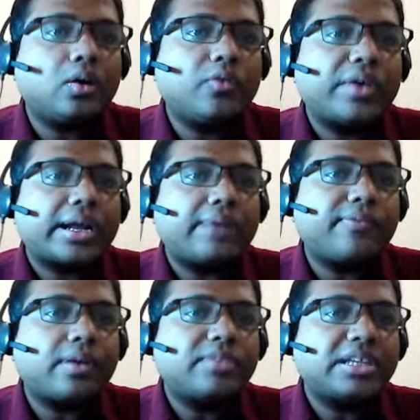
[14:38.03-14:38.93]

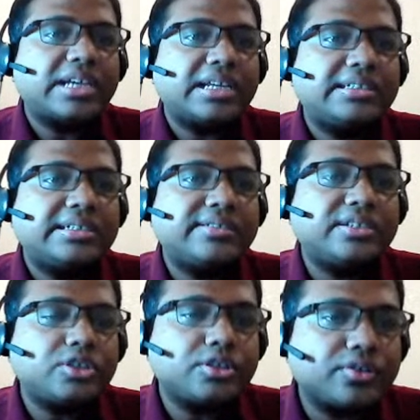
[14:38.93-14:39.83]
overcome from the challenging
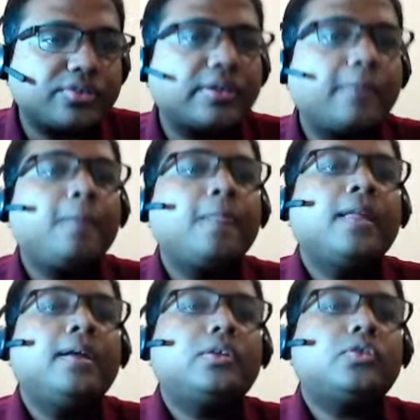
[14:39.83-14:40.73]
situations.
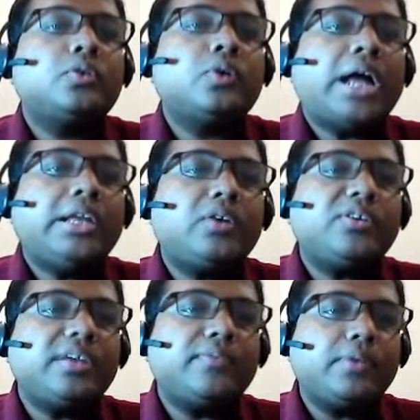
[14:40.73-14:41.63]
So I
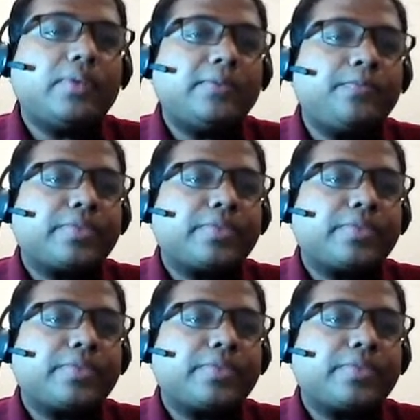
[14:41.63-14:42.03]
request everyone,